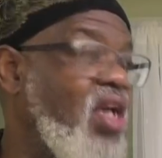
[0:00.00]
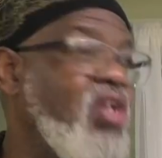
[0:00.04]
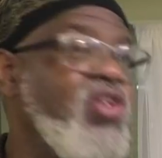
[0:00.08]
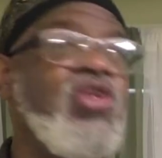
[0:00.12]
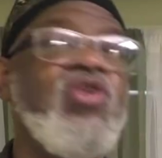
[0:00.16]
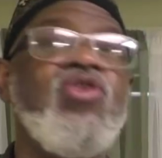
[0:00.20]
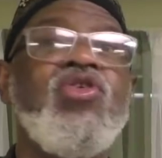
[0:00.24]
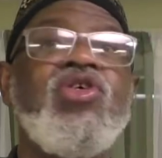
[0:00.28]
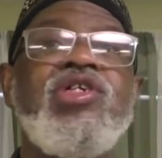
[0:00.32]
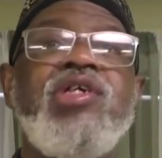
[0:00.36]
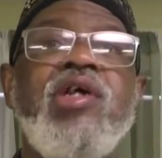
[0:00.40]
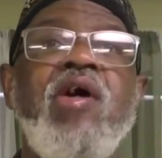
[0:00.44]

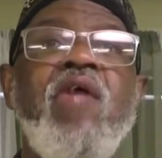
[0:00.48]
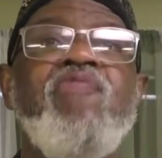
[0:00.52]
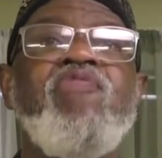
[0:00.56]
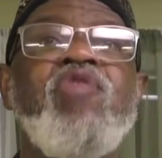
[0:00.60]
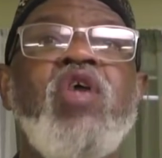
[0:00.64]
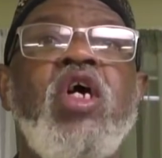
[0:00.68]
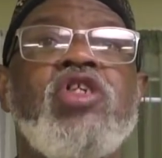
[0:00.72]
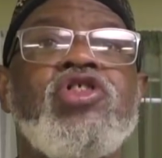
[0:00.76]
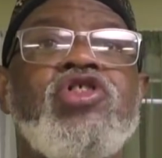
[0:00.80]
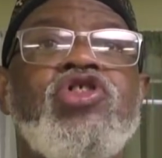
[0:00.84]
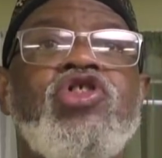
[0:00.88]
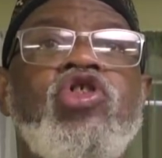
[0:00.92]
You
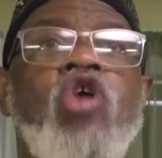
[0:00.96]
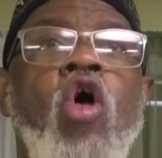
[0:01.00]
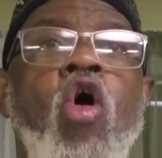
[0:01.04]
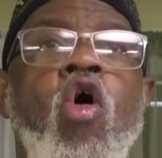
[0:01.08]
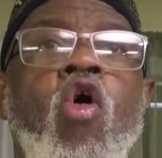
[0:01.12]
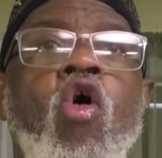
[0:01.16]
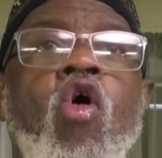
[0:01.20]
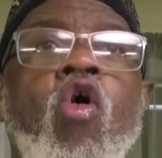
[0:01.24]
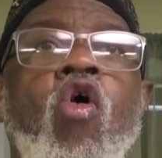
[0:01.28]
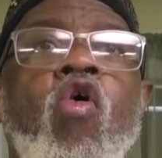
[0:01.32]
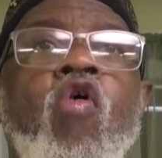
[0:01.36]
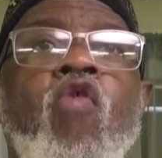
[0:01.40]
give your
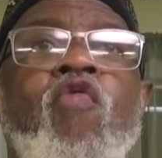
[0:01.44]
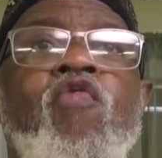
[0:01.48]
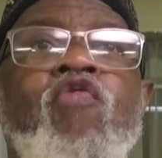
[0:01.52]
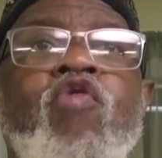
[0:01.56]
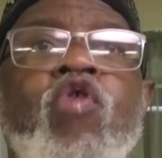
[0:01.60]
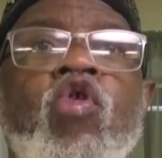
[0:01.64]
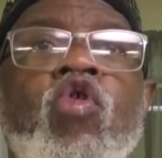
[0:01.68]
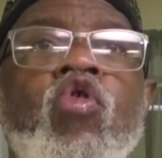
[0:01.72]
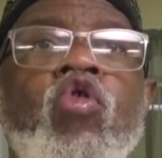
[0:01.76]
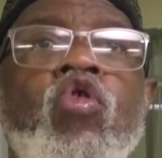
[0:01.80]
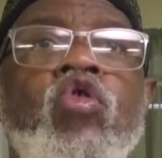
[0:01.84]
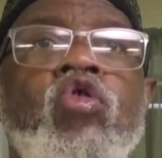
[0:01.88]
soul
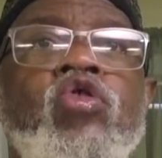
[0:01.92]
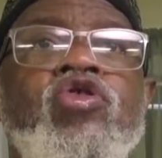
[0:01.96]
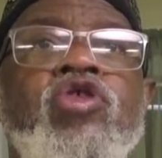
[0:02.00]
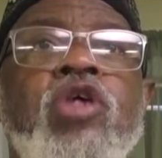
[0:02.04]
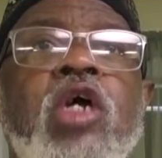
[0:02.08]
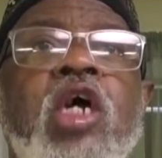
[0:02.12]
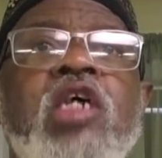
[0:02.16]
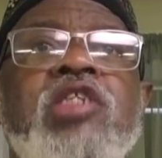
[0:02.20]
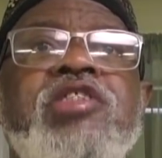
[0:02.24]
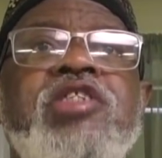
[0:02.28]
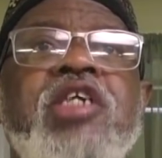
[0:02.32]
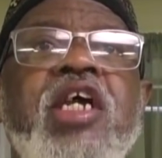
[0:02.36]

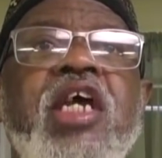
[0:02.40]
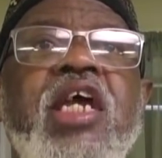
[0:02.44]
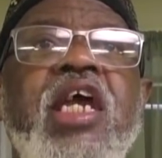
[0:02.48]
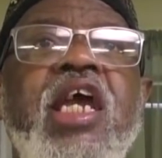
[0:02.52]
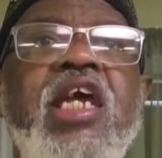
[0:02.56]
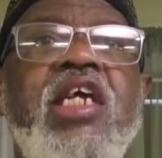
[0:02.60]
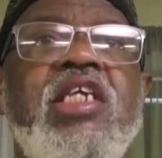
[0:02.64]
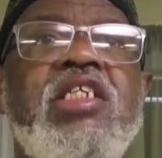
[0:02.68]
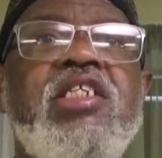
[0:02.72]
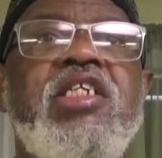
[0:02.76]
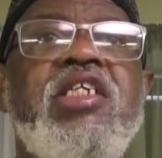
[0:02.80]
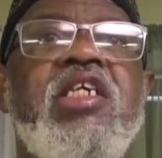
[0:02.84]
food to
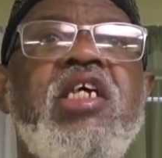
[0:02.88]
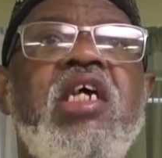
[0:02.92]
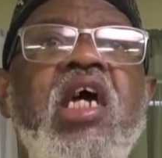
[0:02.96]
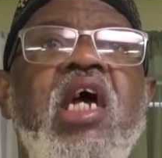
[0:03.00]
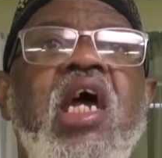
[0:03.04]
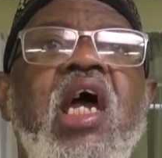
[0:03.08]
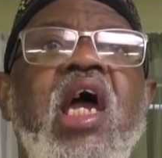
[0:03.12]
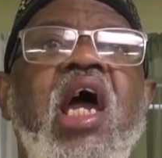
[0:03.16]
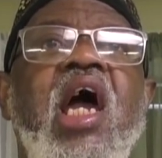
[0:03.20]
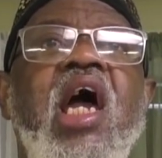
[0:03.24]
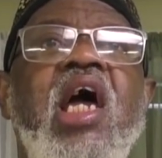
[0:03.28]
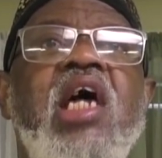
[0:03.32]
eat
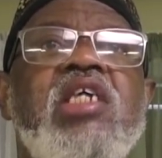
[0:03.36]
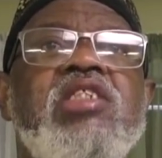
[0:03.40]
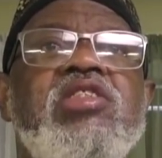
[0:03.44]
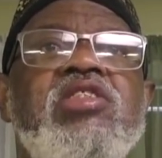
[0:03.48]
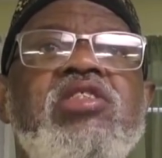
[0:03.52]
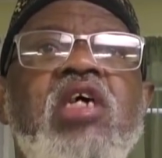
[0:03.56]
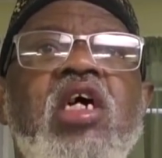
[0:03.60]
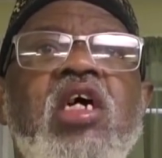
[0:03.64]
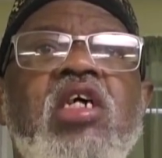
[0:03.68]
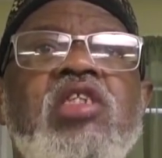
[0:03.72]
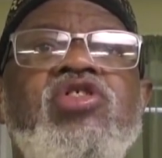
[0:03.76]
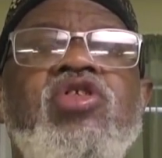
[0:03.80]

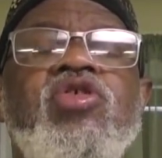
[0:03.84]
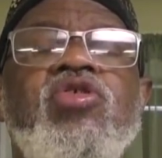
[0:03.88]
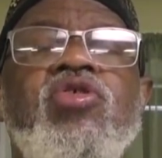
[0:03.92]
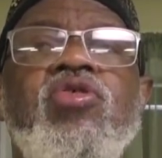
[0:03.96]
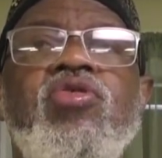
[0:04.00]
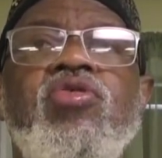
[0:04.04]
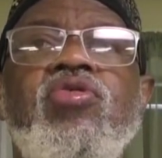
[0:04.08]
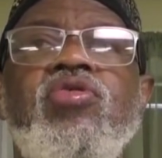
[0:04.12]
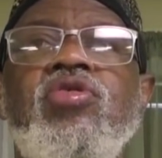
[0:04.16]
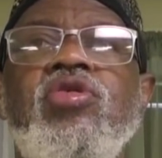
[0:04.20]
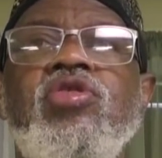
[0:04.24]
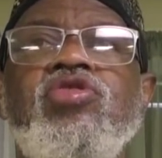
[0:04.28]
and
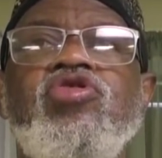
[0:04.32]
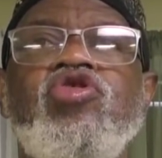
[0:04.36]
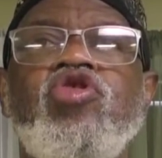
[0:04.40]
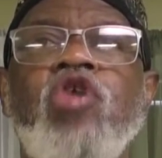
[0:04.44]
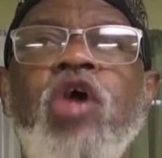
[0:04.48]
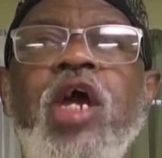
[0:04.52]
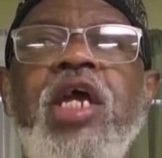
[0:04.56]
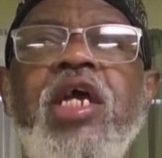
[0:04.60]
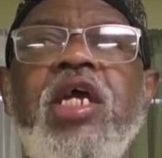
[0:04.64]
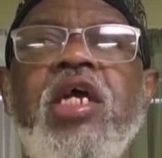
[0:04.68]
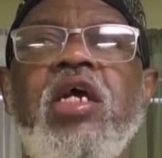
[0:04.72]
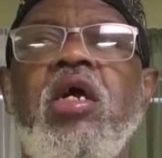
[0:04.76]
to
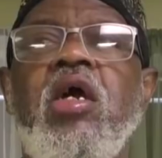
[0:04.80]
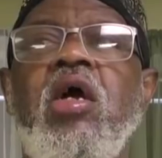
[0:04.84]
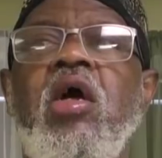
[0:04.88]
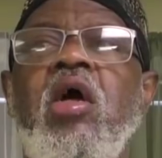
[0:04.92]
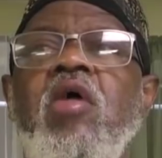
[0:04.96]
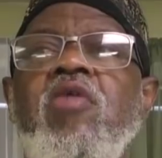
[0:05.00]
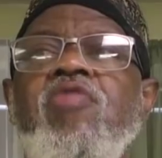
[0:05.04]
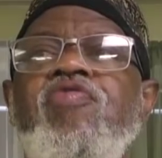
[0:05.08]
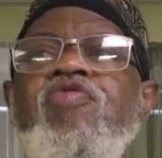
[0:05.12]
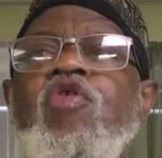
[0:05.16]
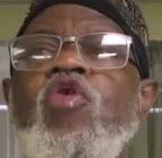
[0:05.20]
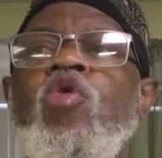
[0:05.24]
drink
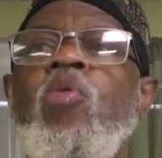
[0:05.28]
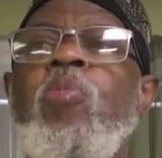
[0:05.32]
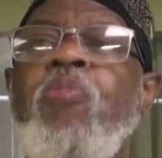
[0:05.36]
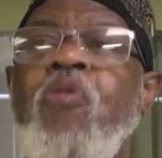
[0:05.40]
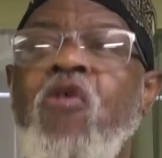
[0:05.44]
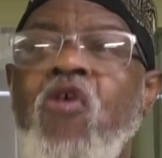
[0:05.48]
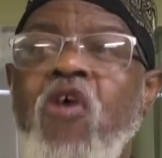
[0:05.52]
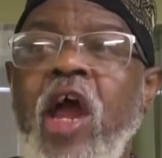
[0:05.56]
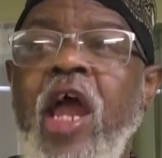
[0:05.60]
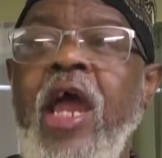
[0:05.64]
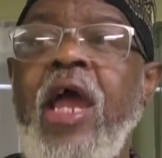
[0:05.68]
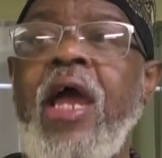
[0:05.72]
through
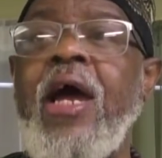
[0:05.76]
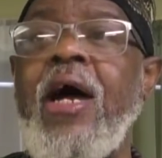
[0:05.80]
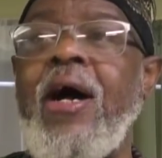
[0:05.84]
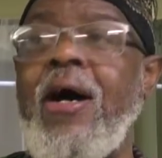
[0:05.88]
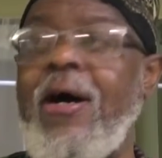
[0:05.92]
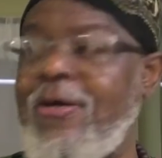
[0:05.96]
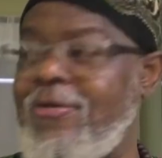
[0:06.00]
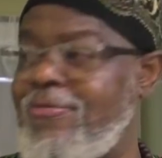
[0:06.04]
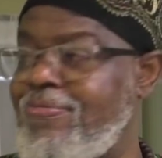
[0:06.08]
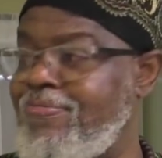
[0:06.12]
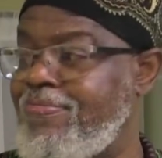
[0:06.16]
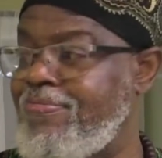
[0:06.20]

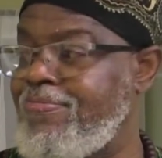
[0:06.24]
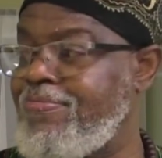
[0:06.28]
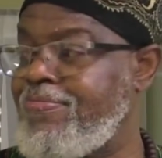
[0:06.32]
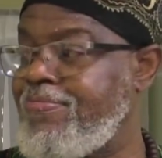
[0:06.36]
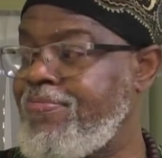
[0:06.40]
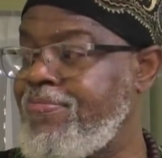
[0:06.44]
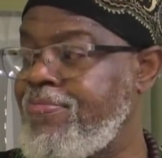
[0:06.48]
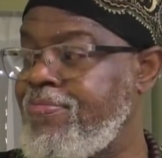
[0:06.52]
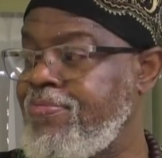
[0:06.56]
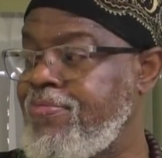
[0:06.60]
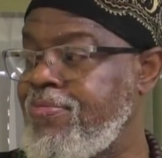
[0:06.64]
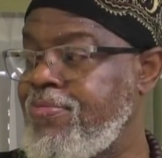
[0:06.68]
prayer.
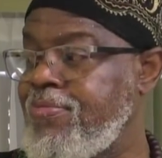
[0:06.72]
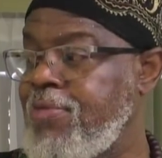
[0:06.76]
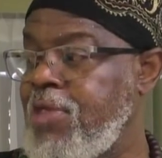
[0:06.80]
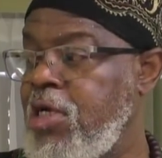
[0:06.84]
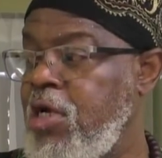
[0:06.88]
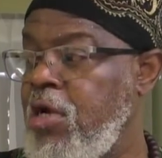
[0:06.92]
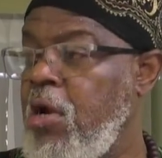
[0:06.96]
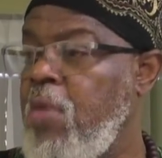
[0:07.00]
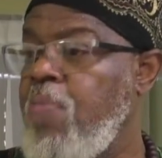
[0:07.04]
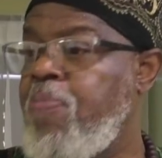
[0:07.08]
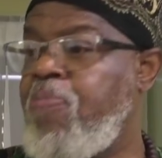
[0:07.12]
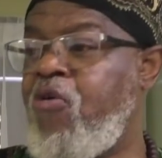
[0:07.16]

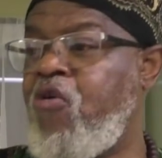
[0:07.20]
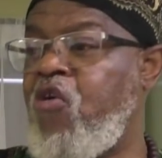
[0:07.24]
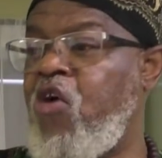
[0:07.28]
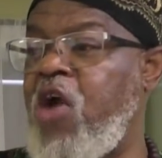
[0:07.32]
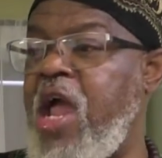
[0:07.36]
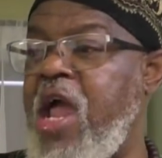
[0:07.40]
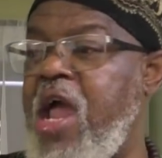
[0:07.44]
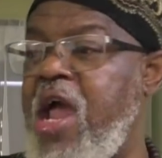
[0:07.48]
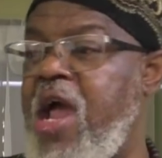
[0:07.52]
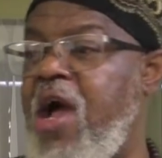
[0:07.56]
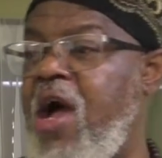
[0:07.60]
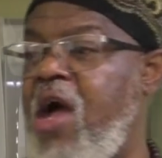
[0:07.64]

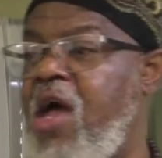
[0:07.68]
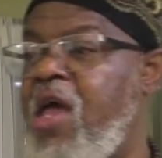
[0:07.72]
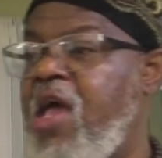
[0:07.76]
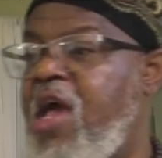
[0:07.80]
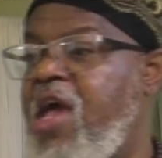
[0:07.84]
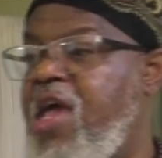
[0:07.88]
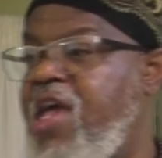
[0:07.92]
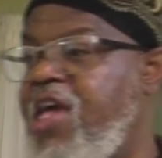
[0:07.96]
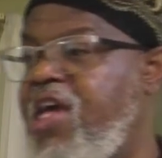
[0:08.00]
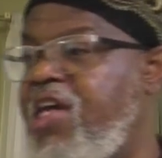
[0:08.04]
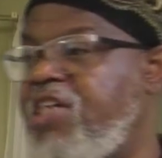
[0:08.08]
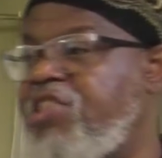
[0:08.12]
Prayer
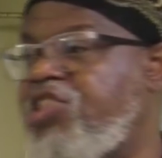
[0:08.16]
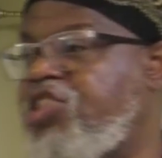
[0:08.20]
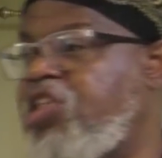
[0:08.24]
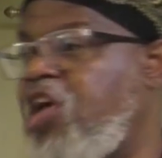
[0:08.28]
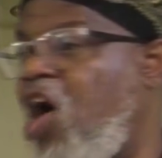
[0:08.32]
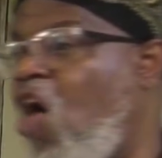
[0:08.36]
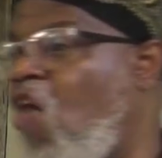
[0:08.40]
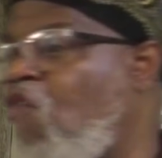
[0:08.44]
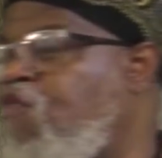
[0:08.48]
is